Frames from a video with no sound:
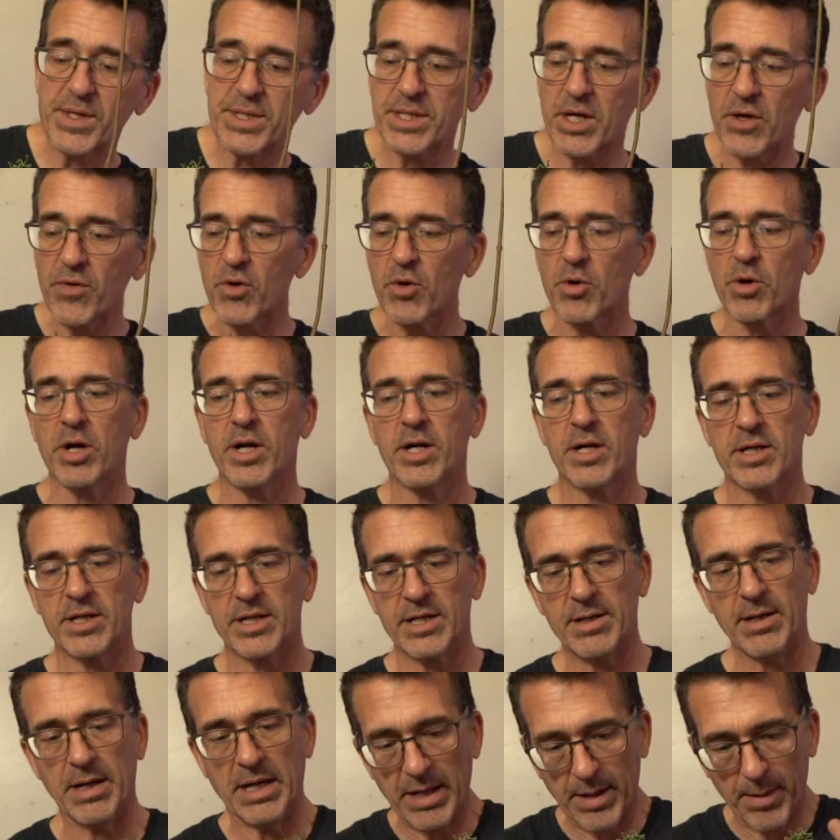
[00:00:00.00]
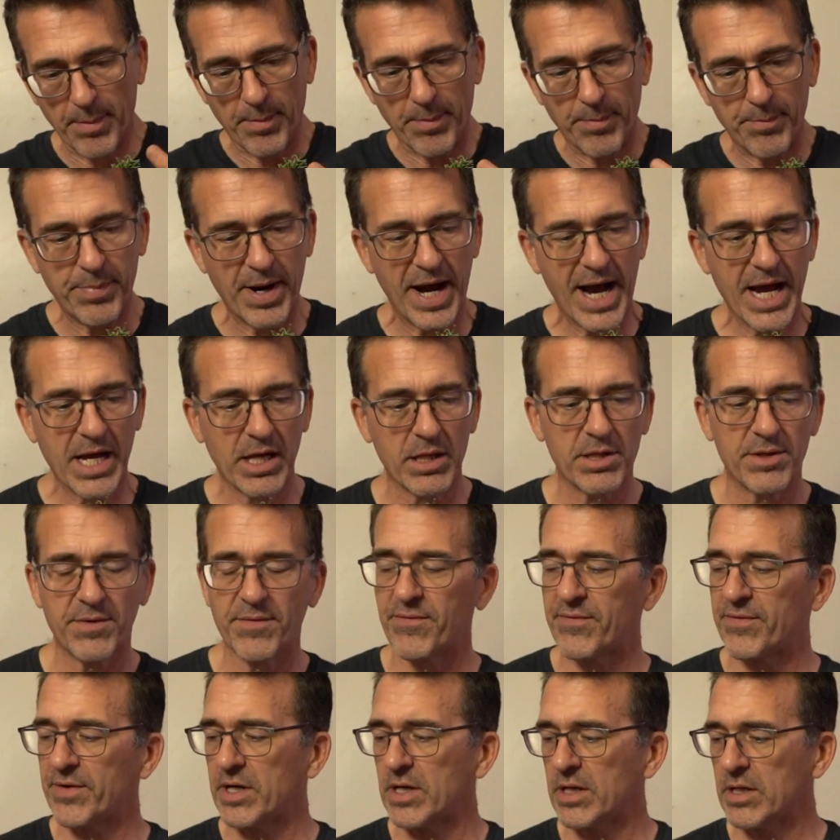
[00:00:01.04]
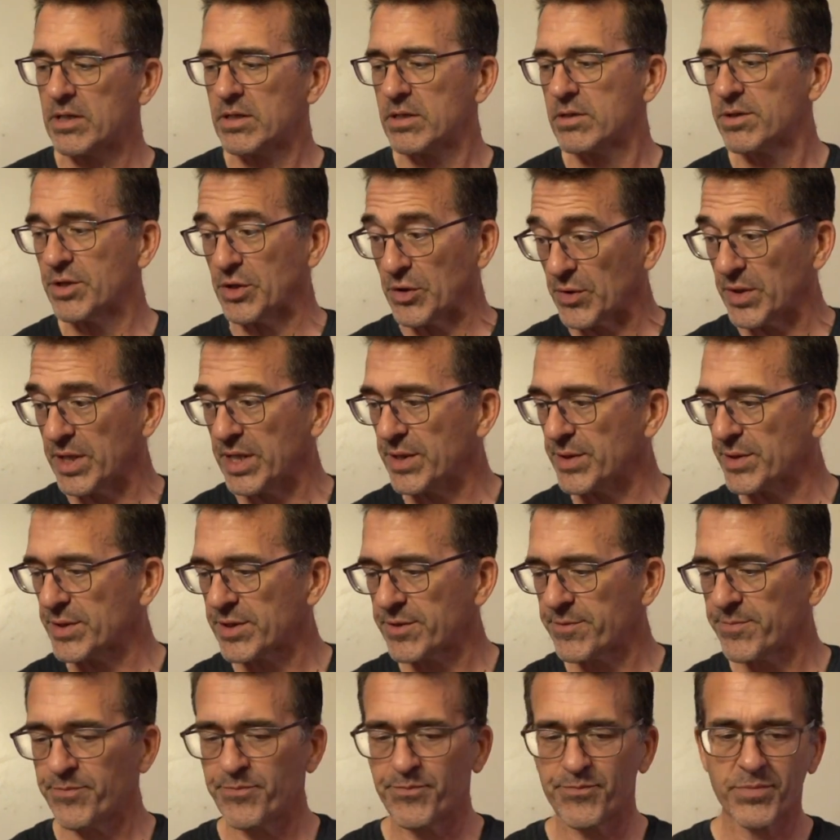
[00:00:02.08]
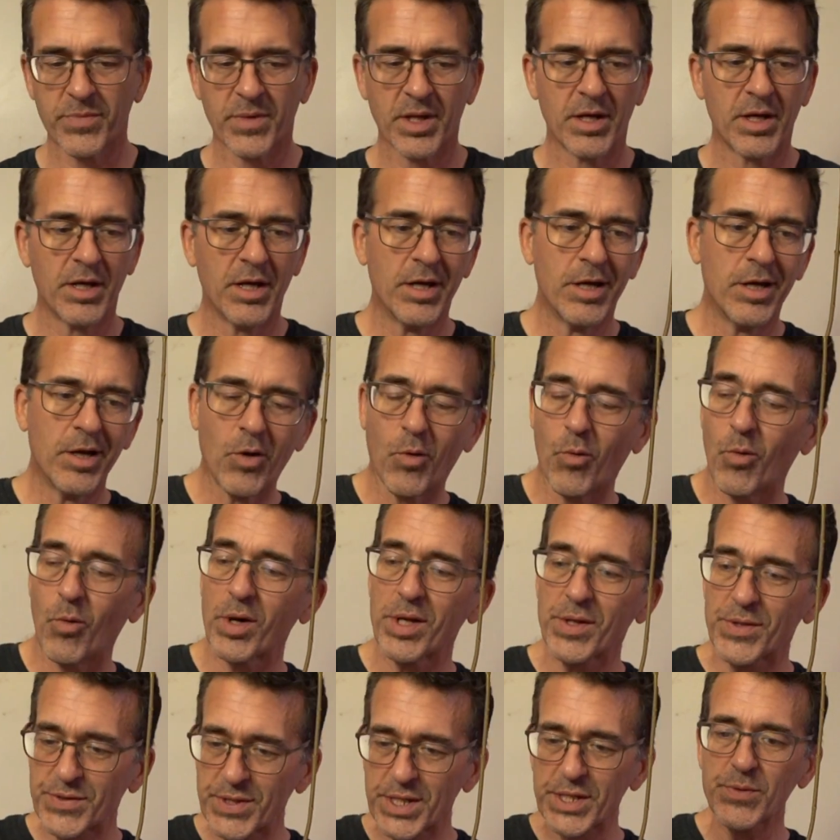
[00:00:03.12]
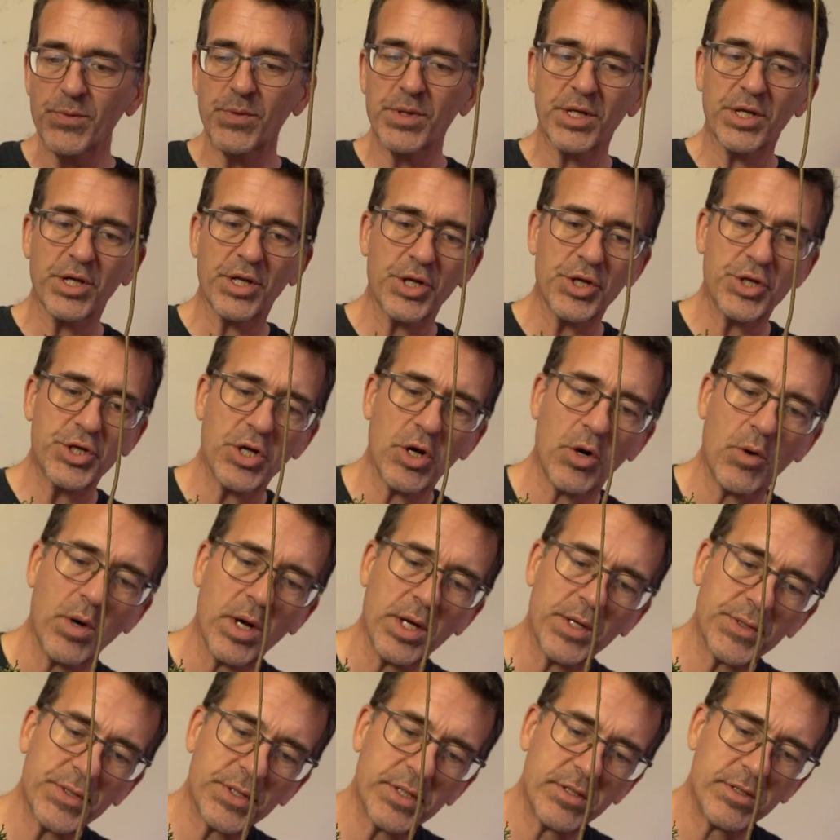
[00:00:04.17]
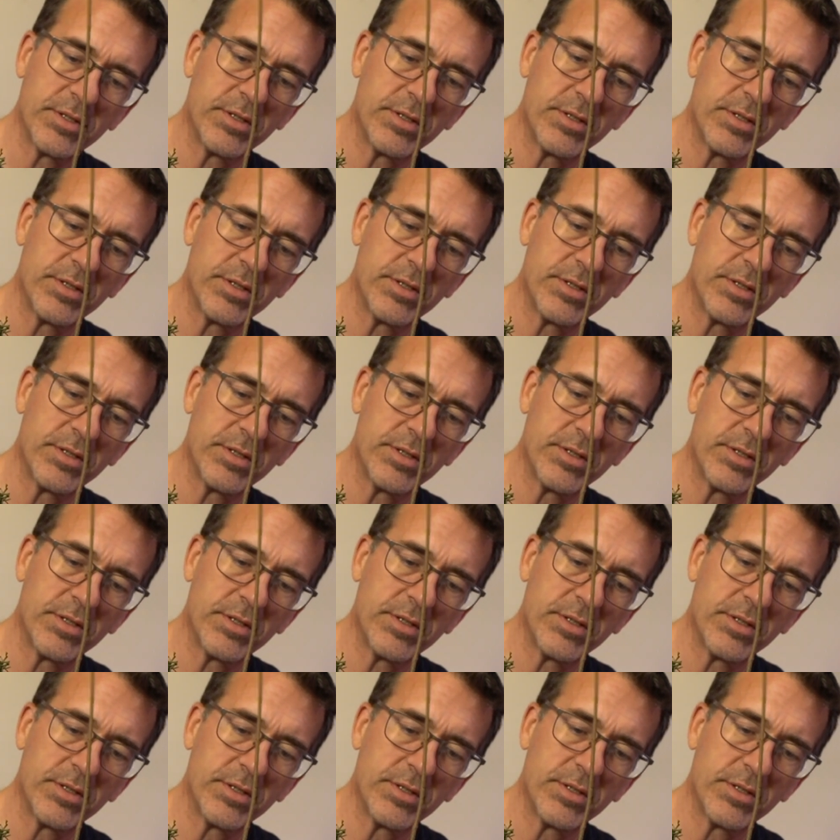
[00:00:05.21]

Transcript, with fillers: this other pile of trees. What is this one going to show us?